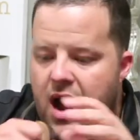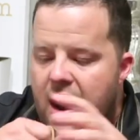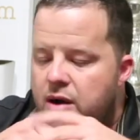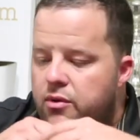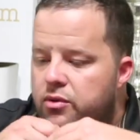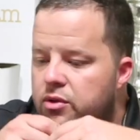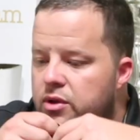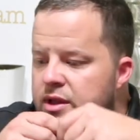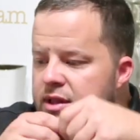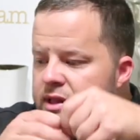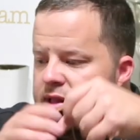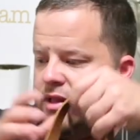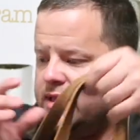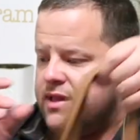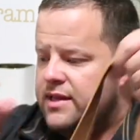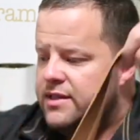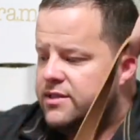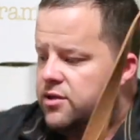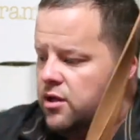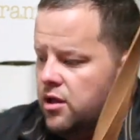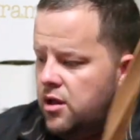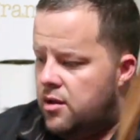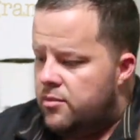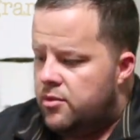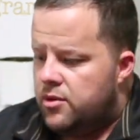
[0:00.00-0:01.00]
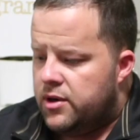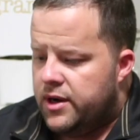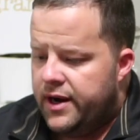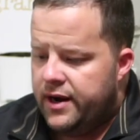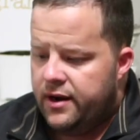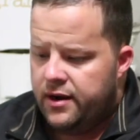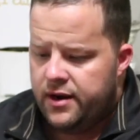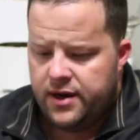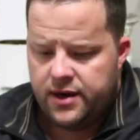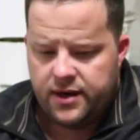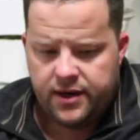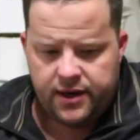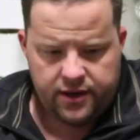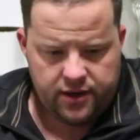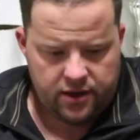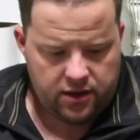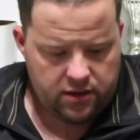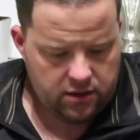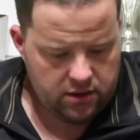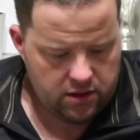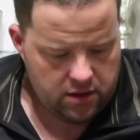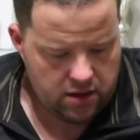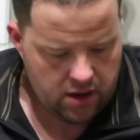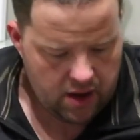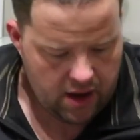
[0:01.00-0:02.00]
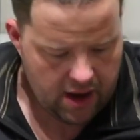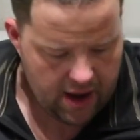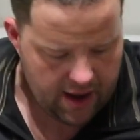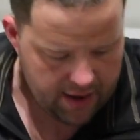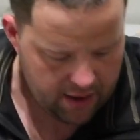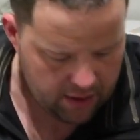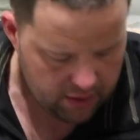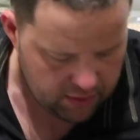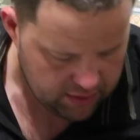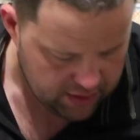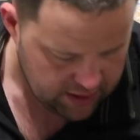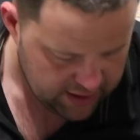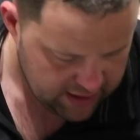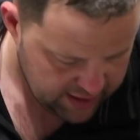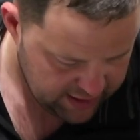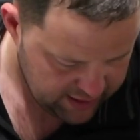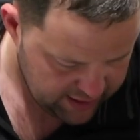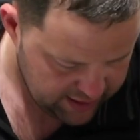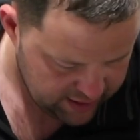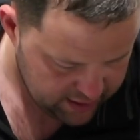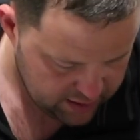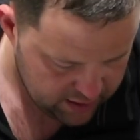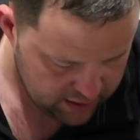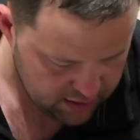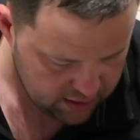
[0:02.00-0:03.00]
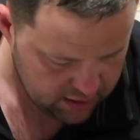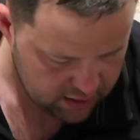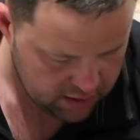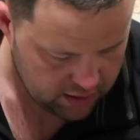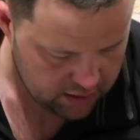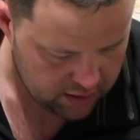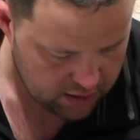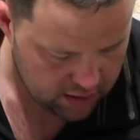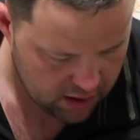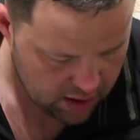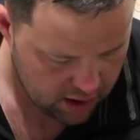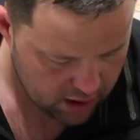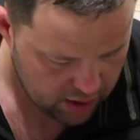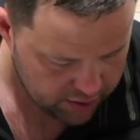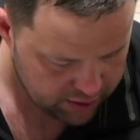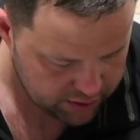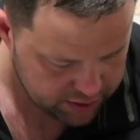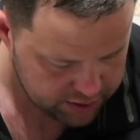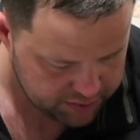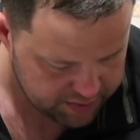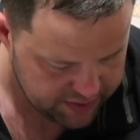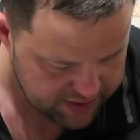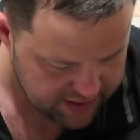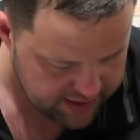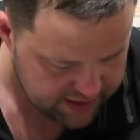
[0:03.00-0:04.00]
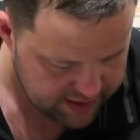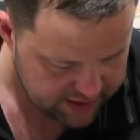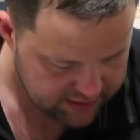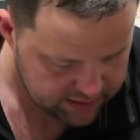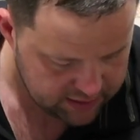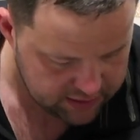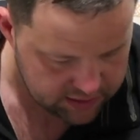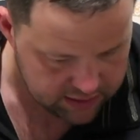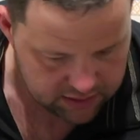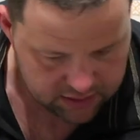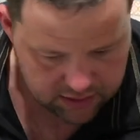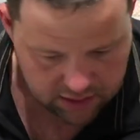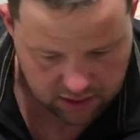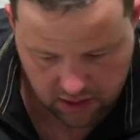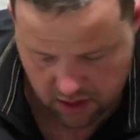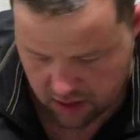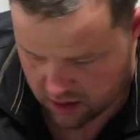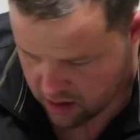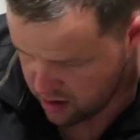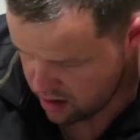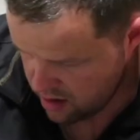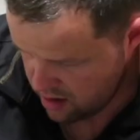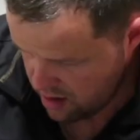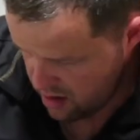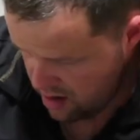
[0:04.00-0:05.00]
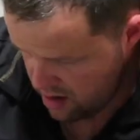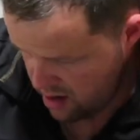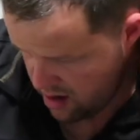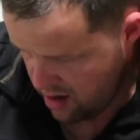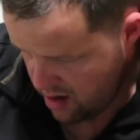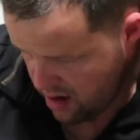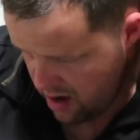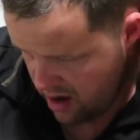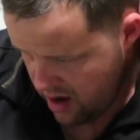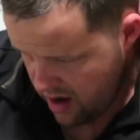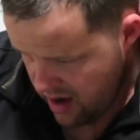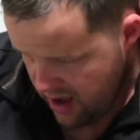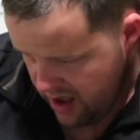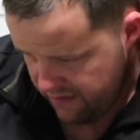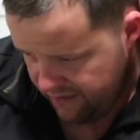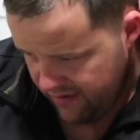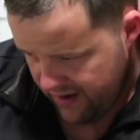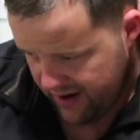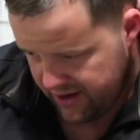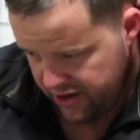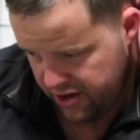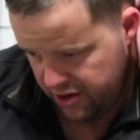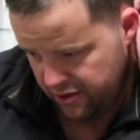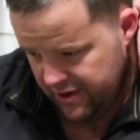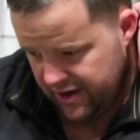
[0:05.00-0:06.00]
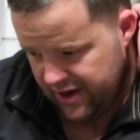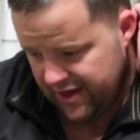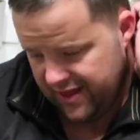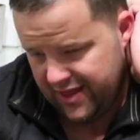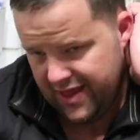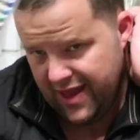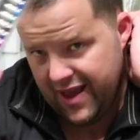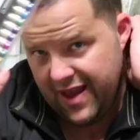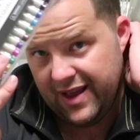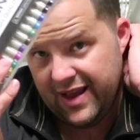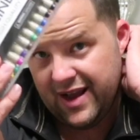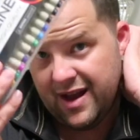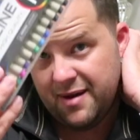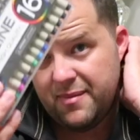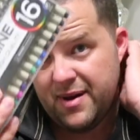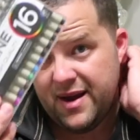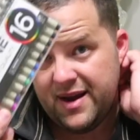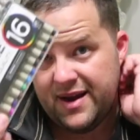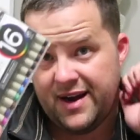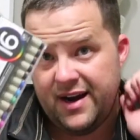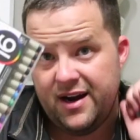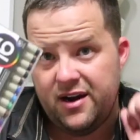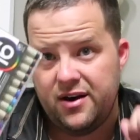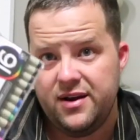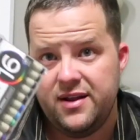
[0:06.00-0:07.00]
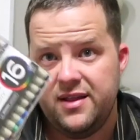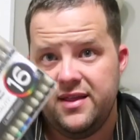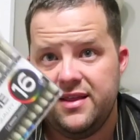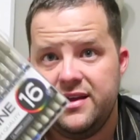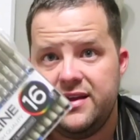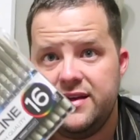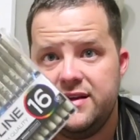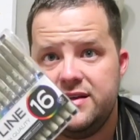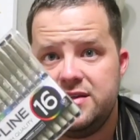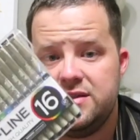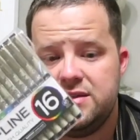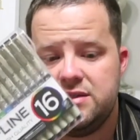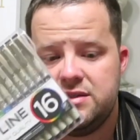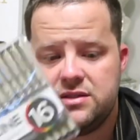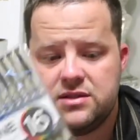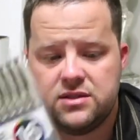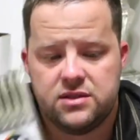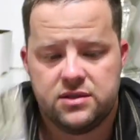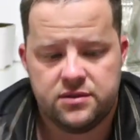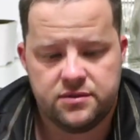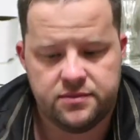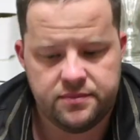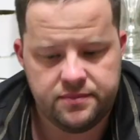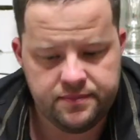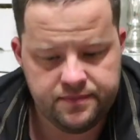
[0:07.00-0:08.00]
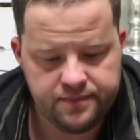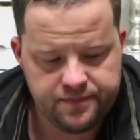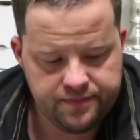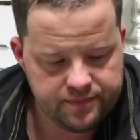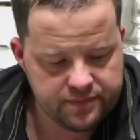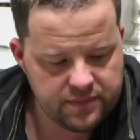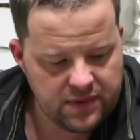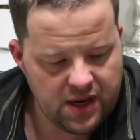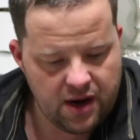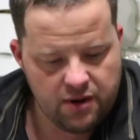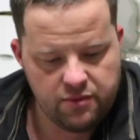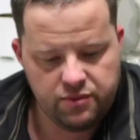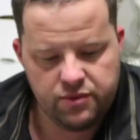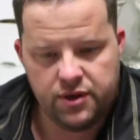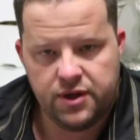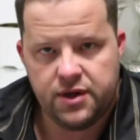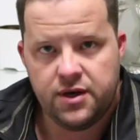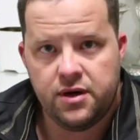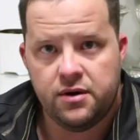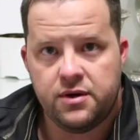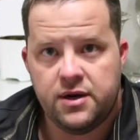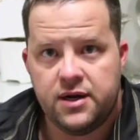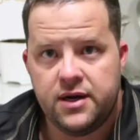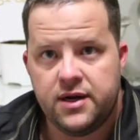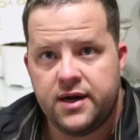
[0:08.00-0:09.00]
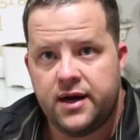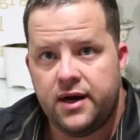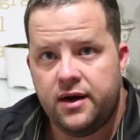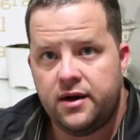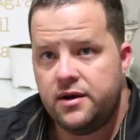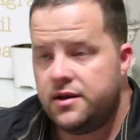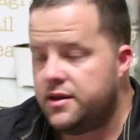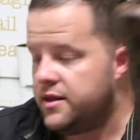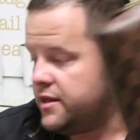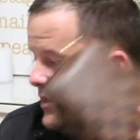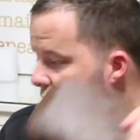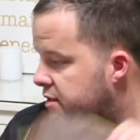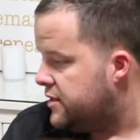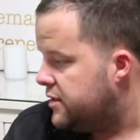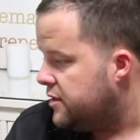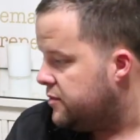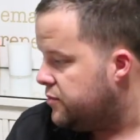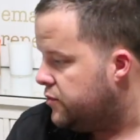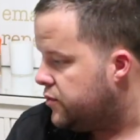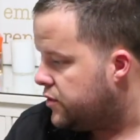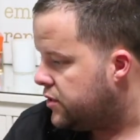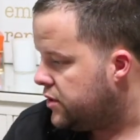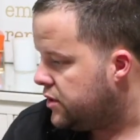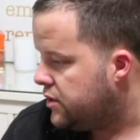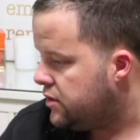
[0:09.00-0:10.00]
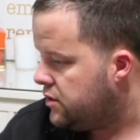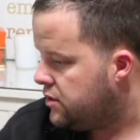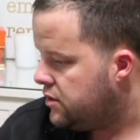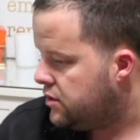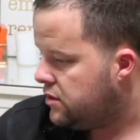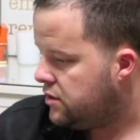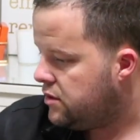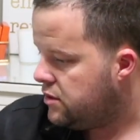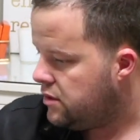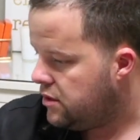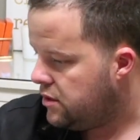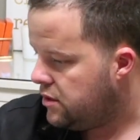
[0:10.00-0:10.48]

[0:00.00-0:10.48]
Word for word: I really think that's all I'm carrying here. I don't need all those pins. If I do anything, I might carry this. I really don't need to carry this anymore.